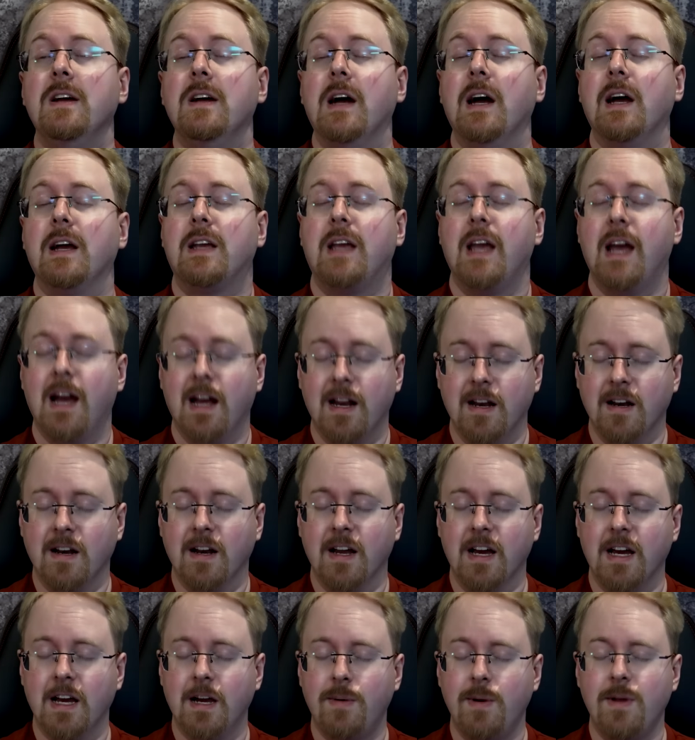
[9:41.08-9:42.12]
again,
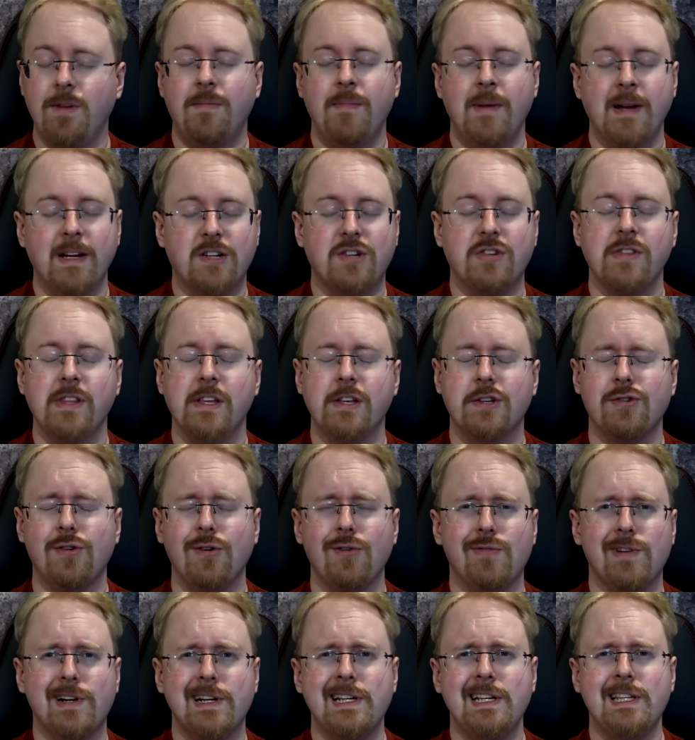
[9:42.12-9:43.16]
we've mentioned this
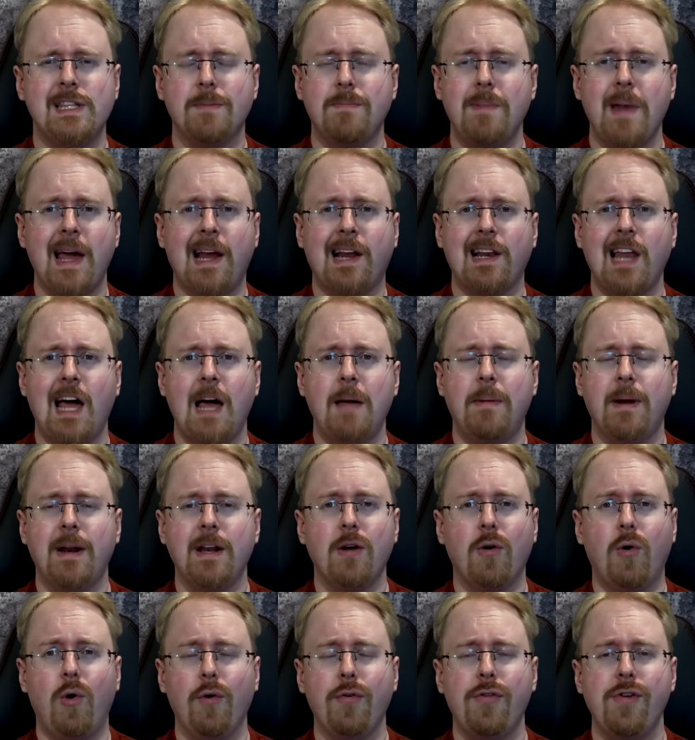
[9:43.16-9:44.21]
already, the Black
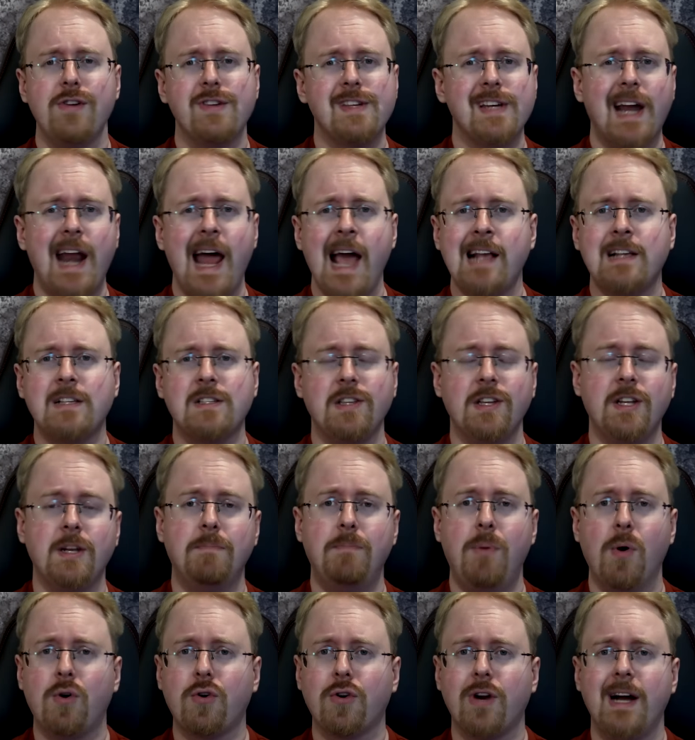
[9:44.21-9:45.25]
Library authors are
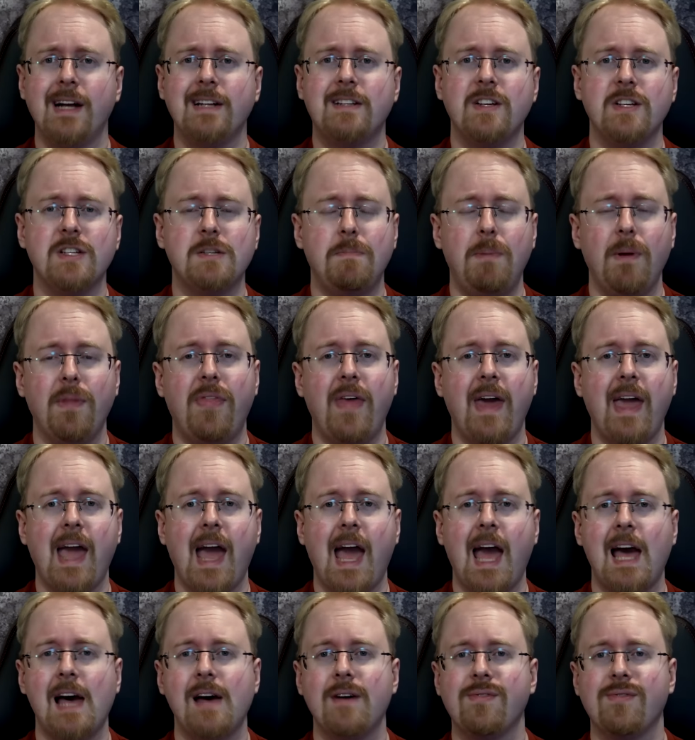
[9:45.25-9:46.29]
excellent book writers, but they
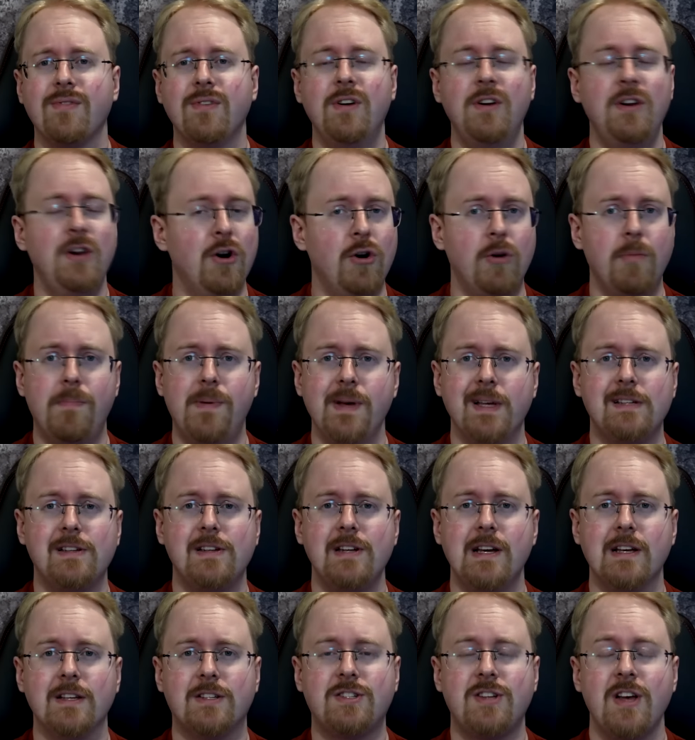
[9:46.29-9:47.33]
have no
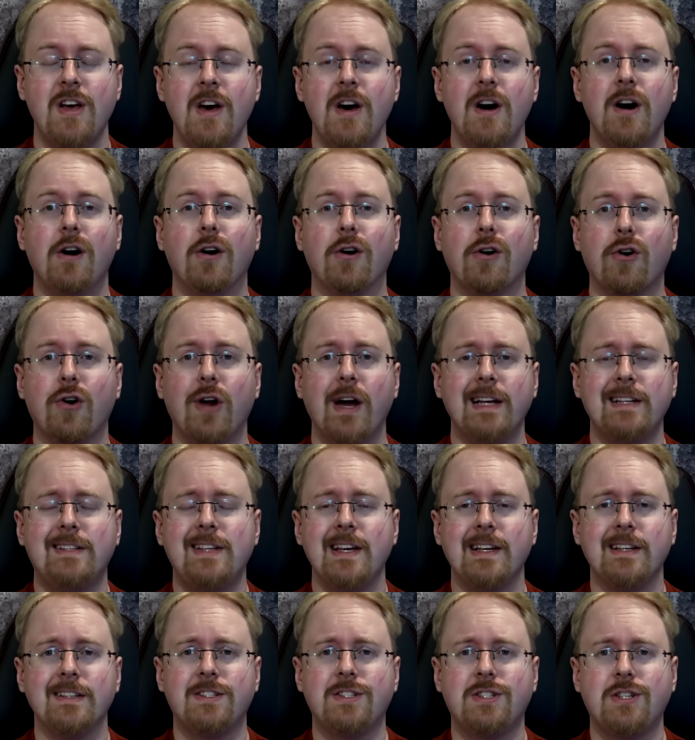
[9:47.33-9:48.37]
business
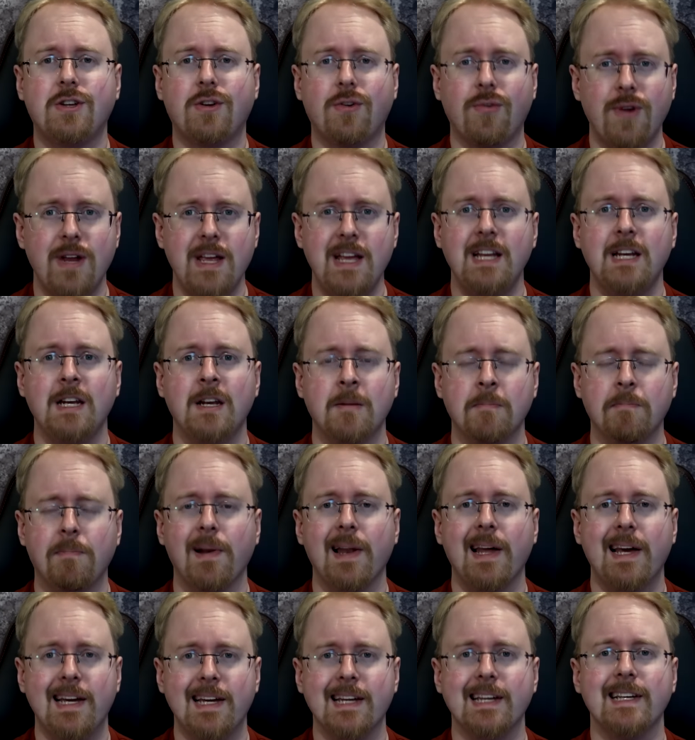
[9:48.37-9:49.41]
writing
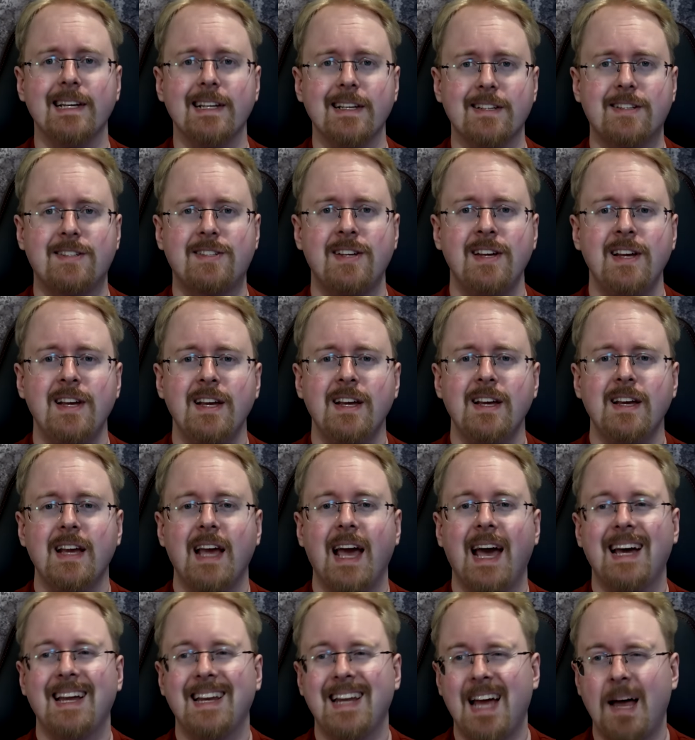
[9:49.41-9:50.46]
screenplays.
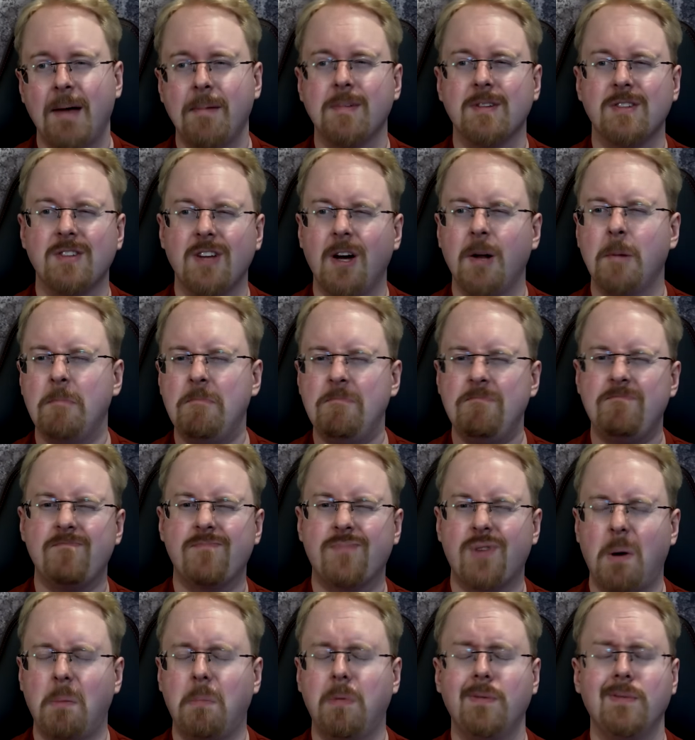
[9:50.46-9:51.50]
And Amazon
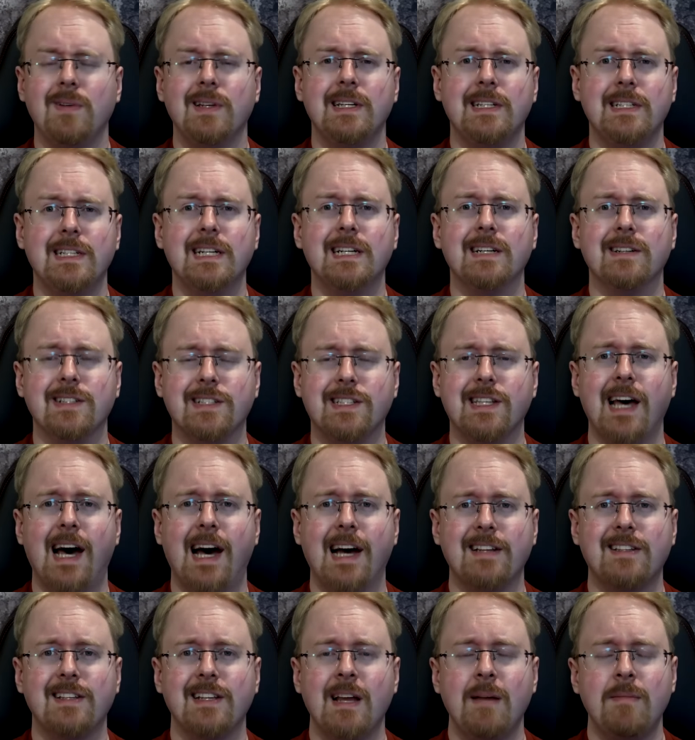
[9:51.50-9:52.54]
probably knows
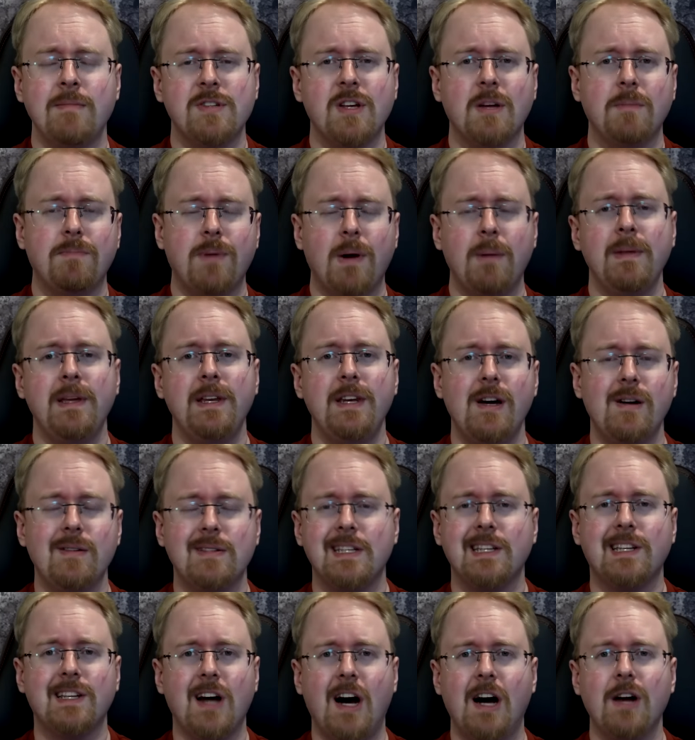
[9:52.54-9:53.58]
that, and Amazon probably knows
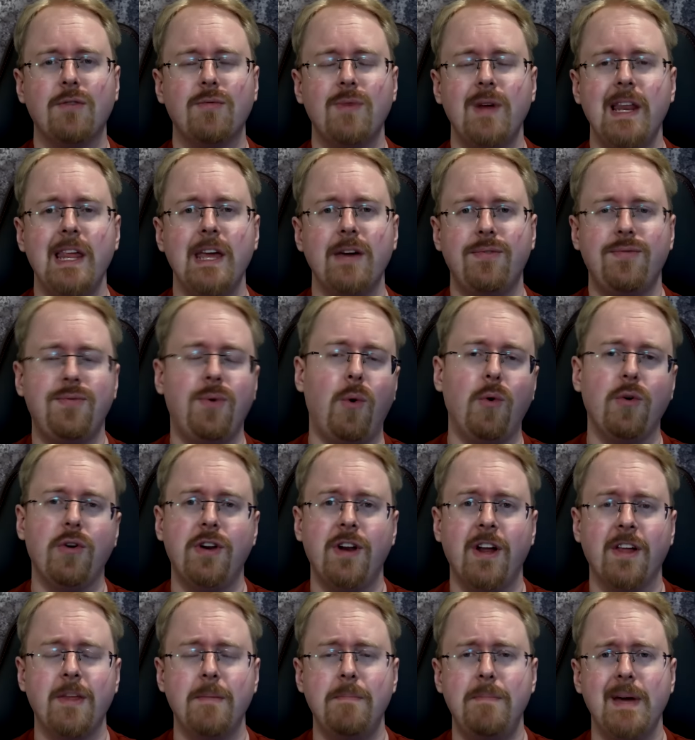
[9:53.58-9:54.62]
it can't really afford
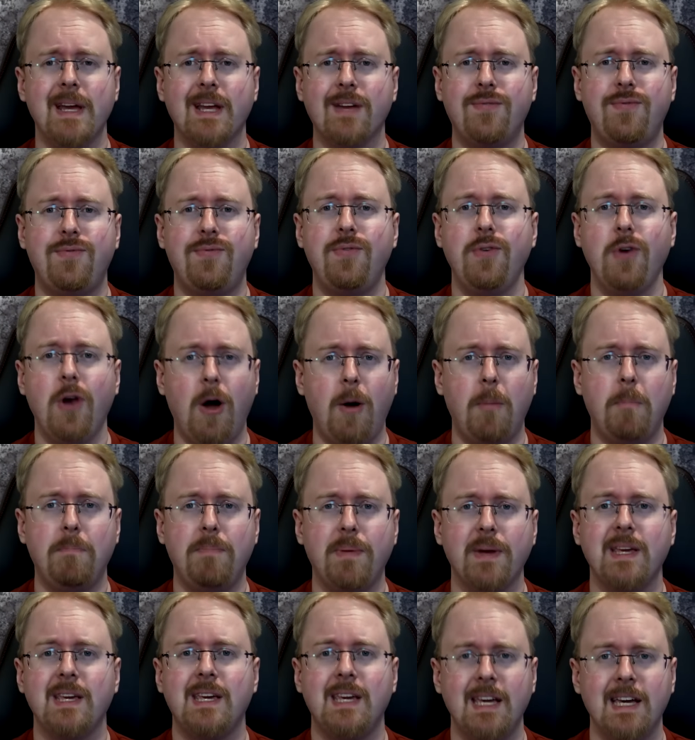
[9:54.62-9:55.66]
another big
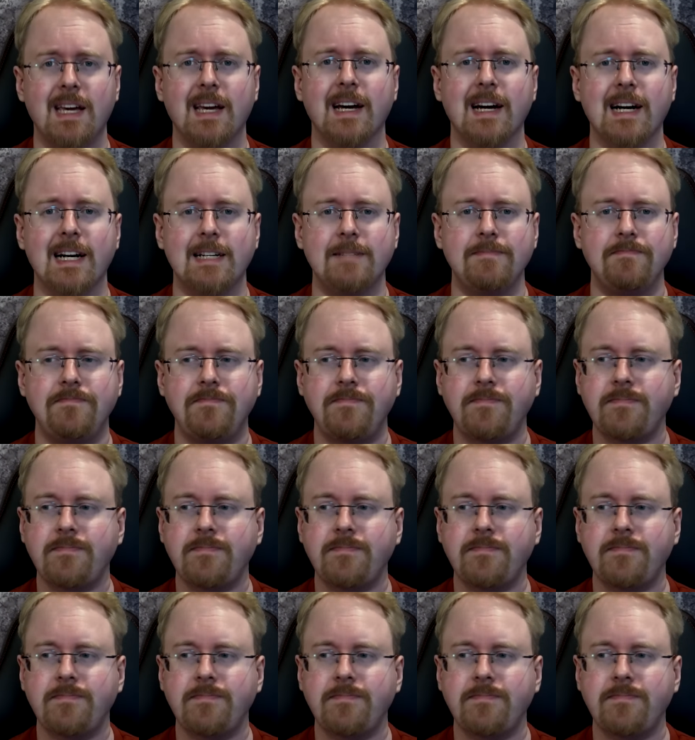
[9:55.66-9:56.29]
flop here.